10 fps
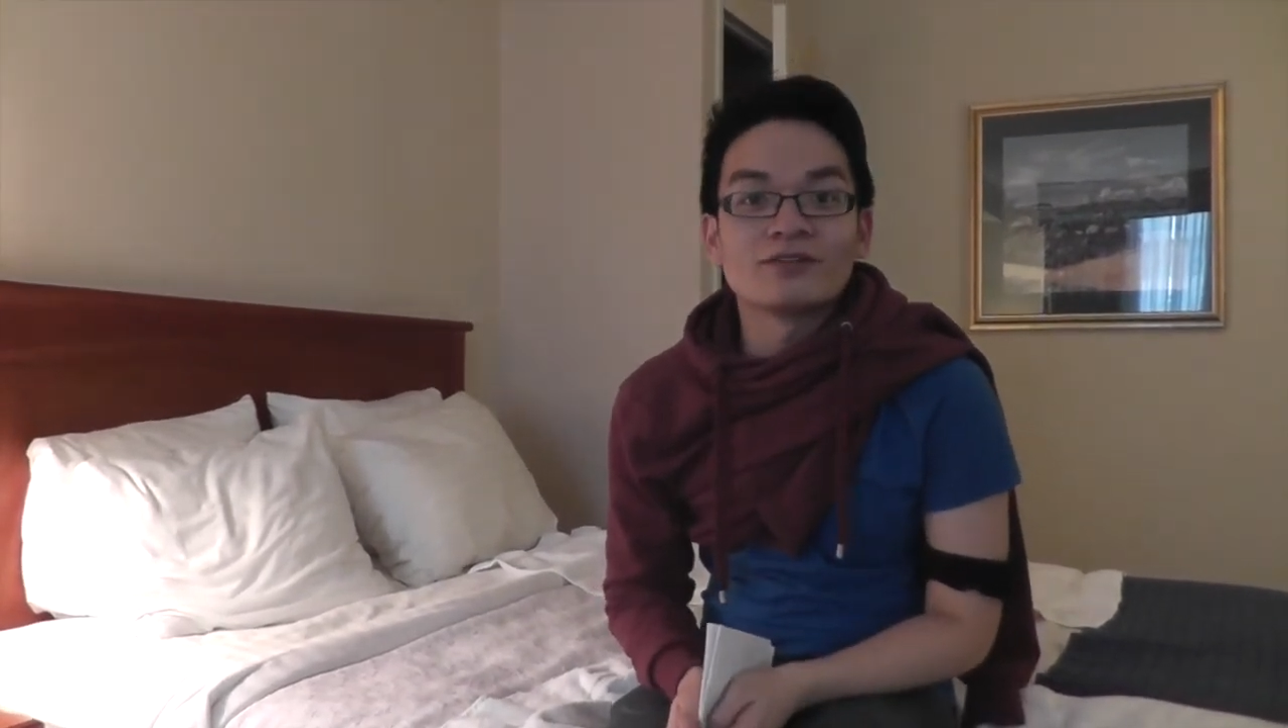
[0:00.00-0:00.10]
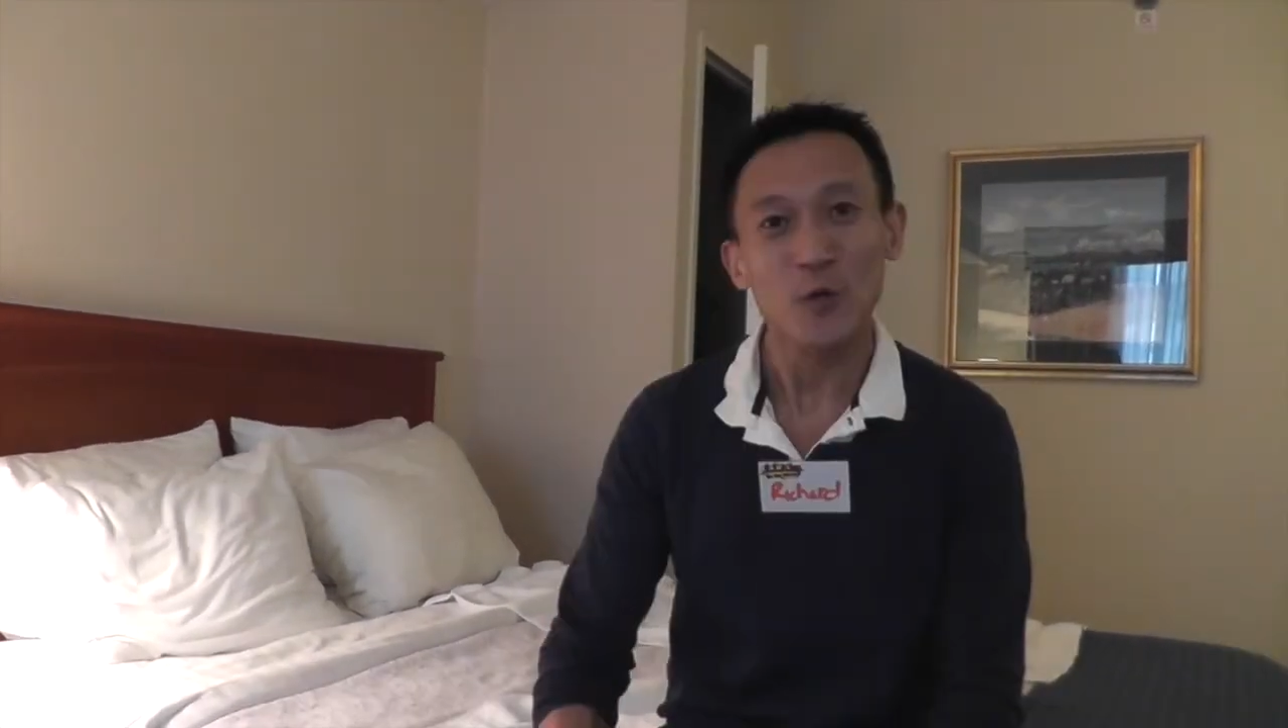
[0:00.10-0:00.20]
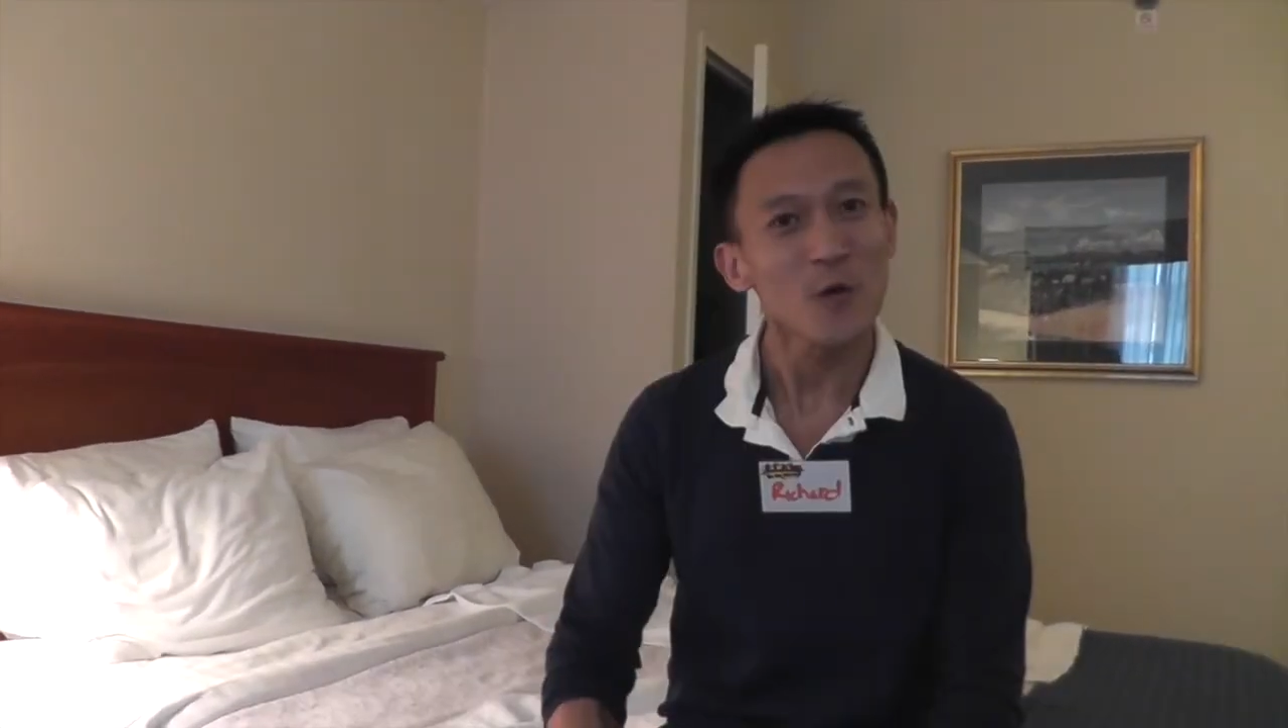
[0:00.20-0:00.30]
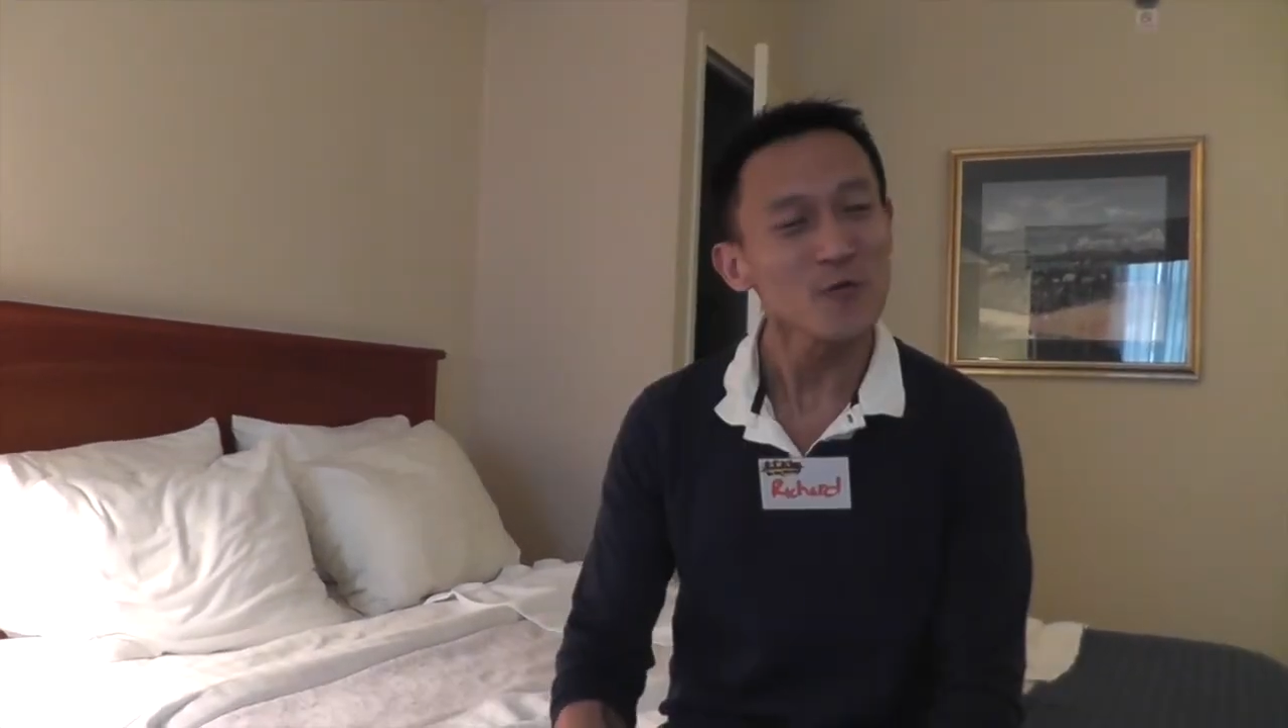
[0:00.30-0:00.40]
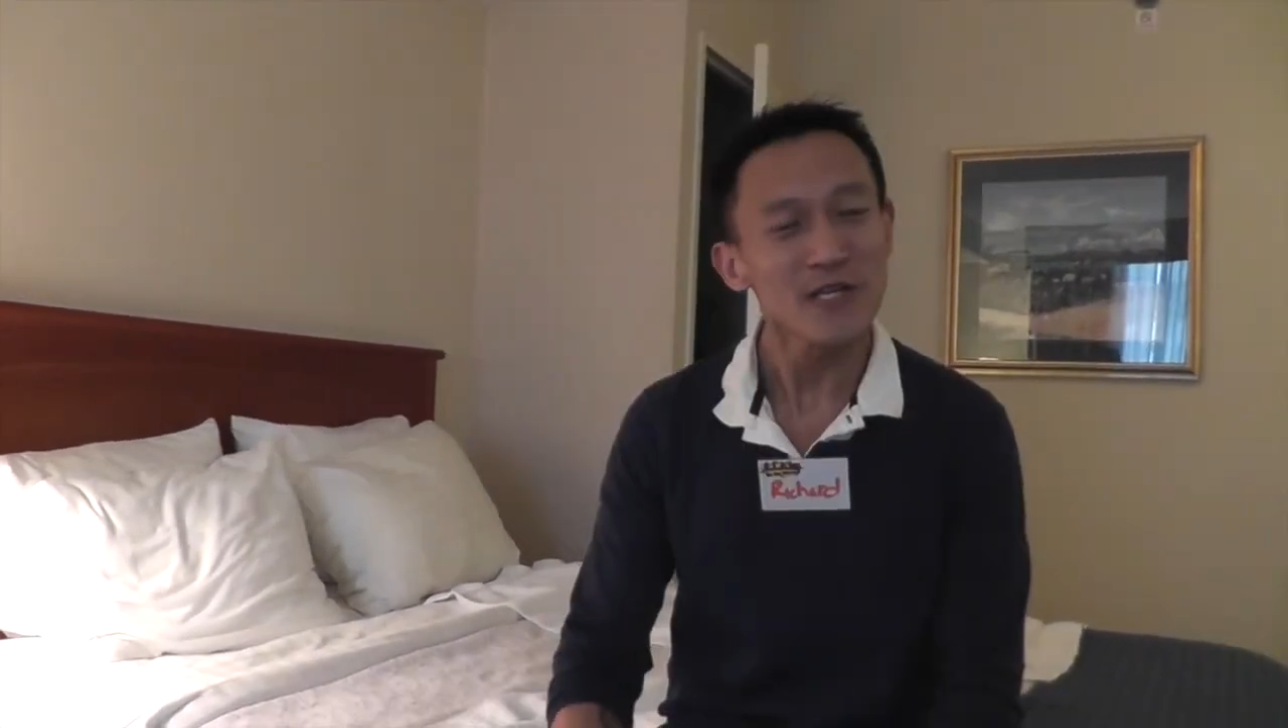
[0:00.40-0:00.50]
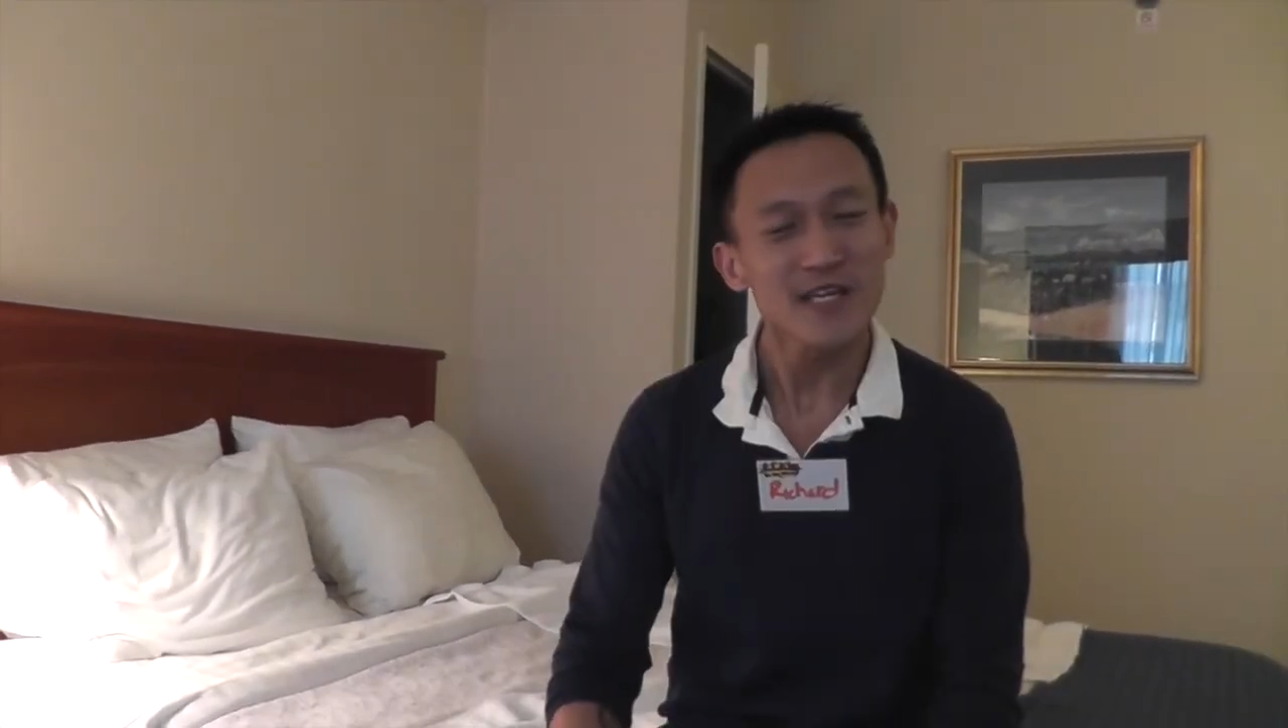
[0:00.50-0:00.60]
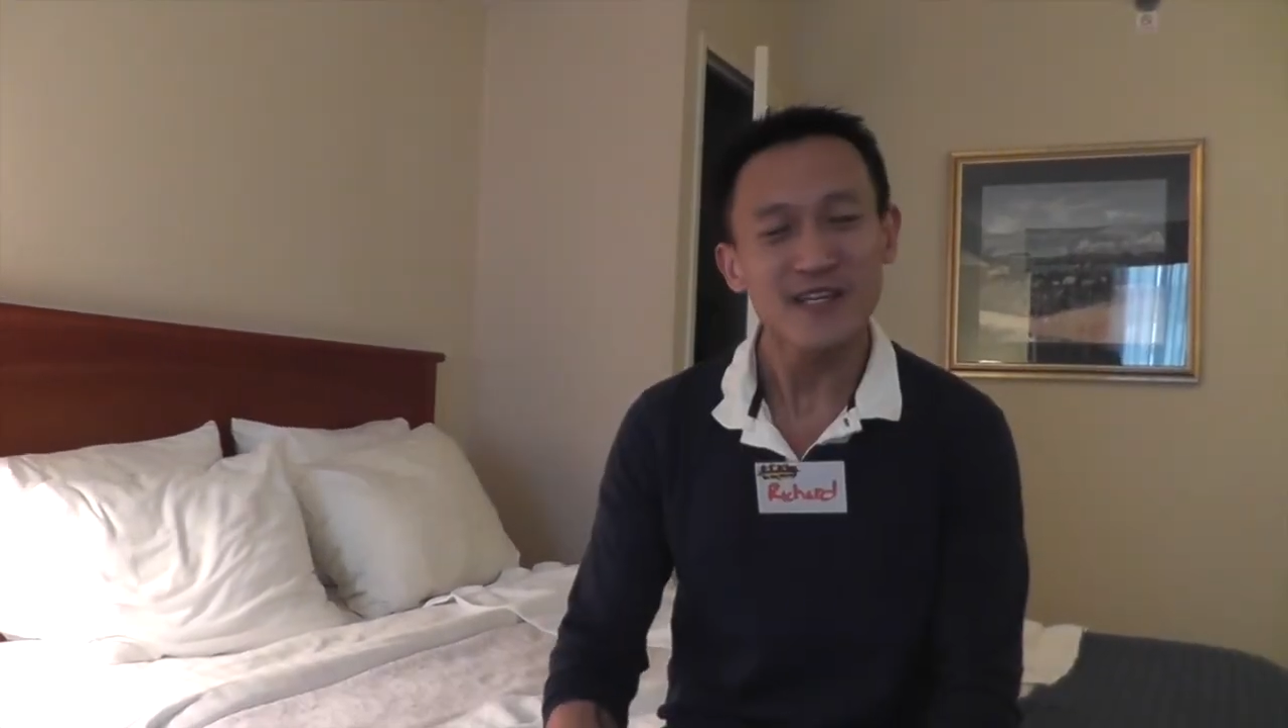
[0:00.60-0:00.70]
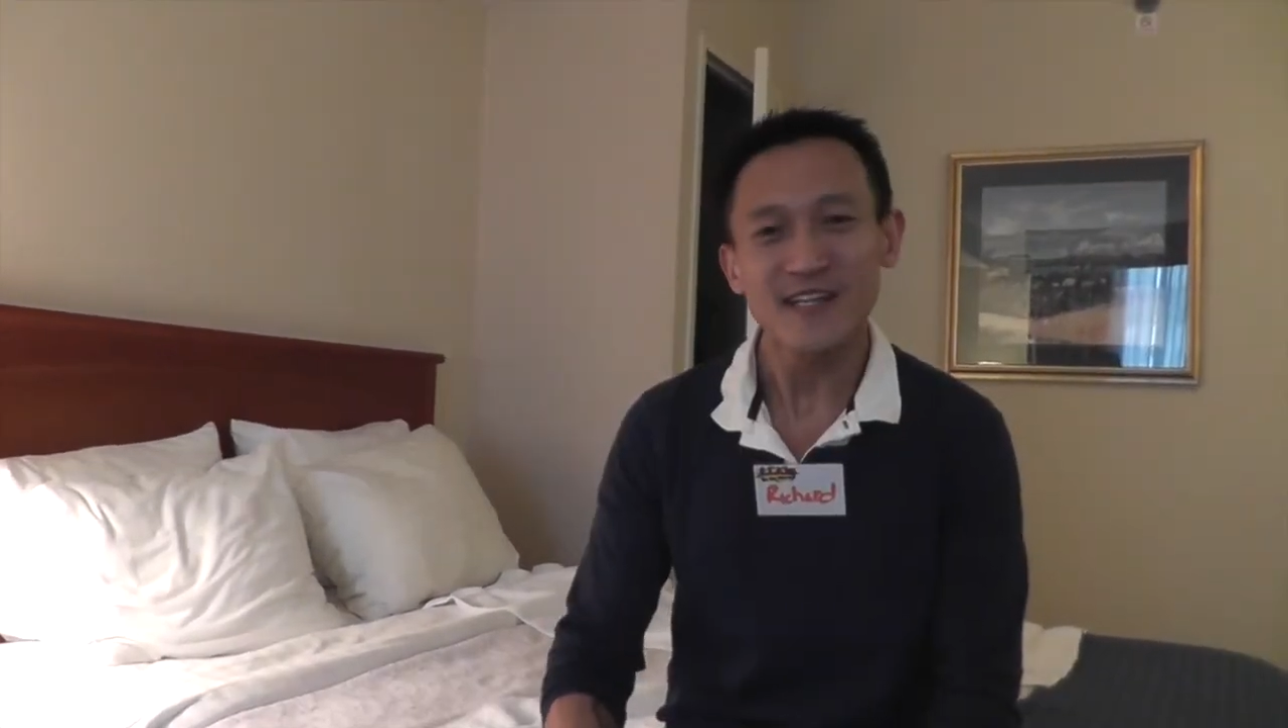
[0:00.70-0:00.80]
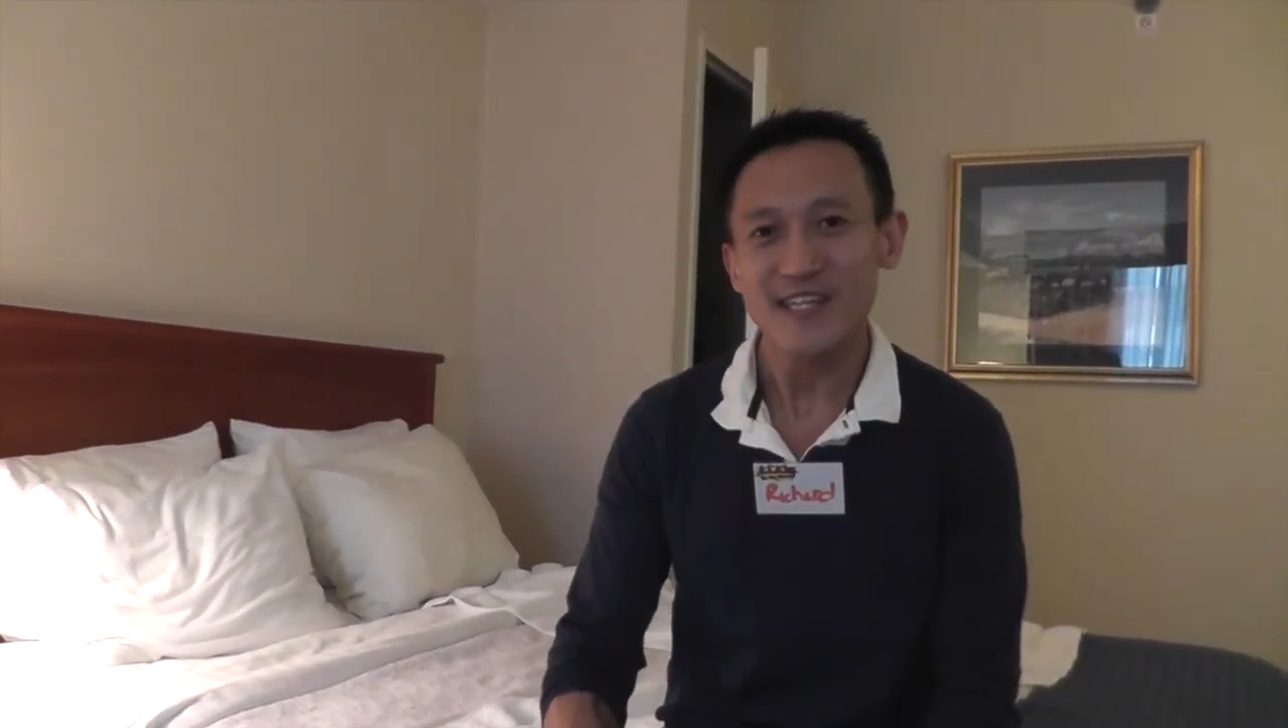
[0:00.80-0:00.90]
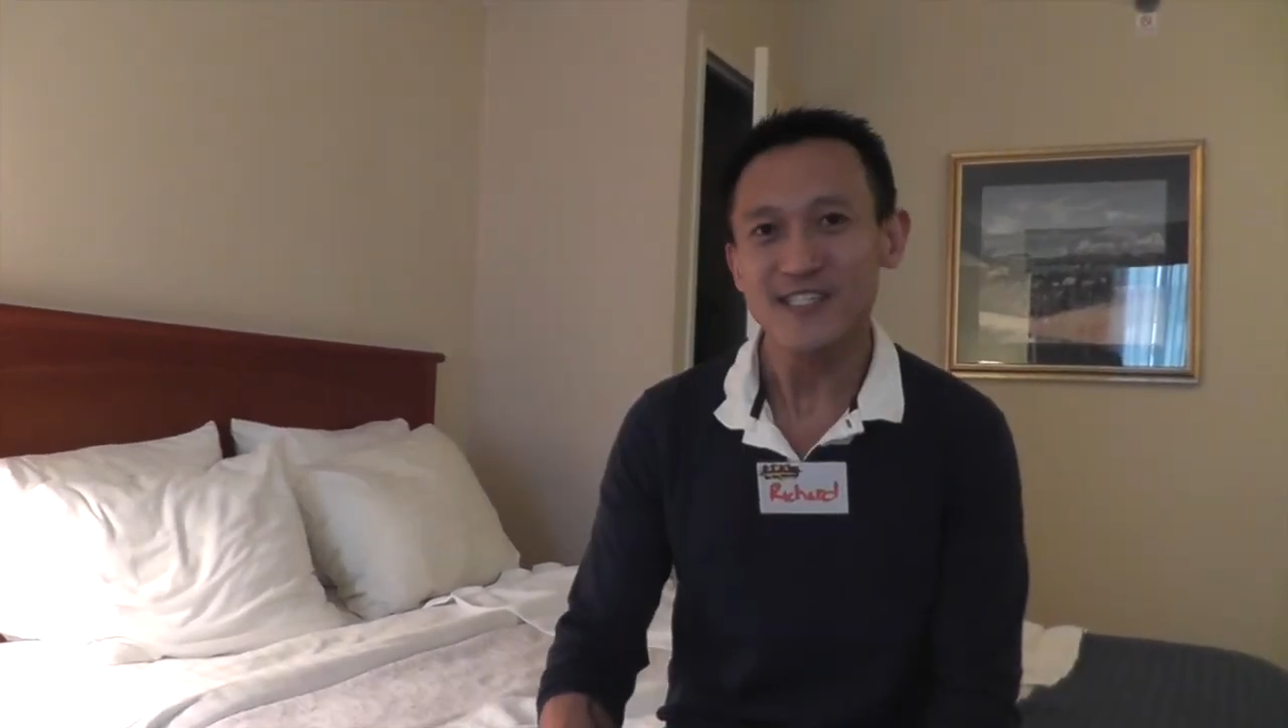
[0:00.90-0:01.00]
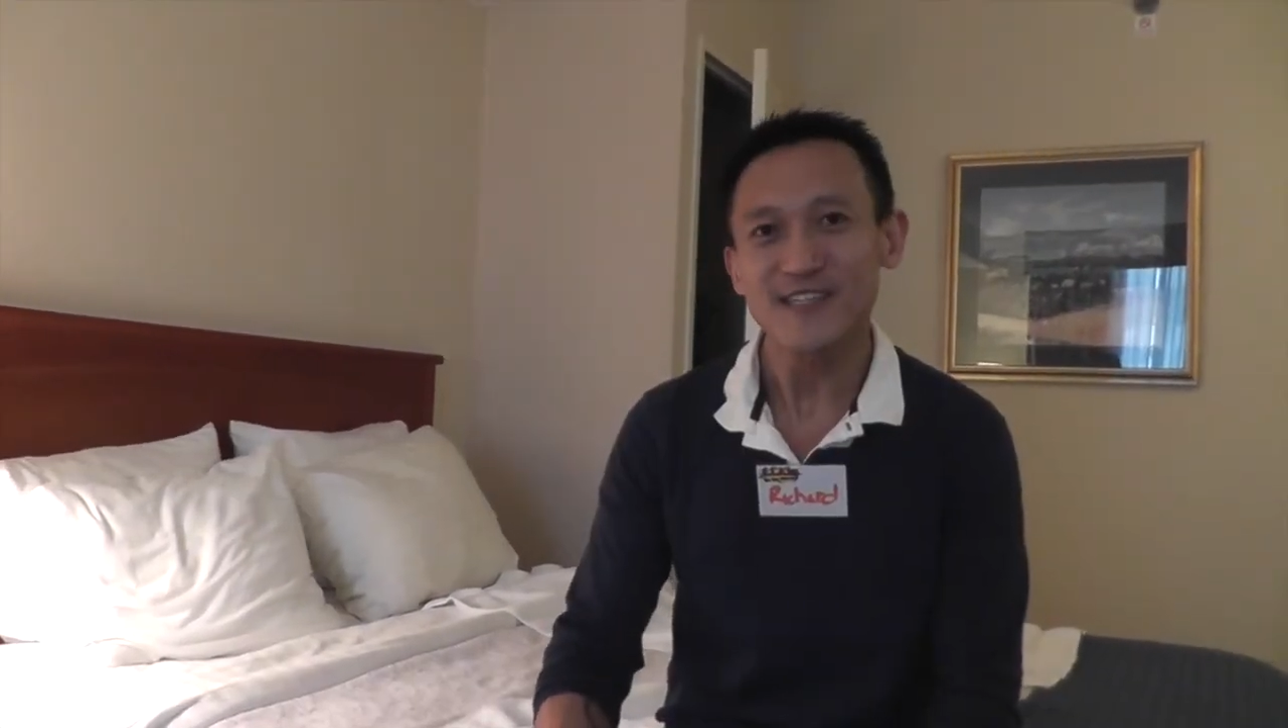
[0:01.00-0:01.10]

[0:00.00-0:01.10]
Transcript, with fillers: Hopefully next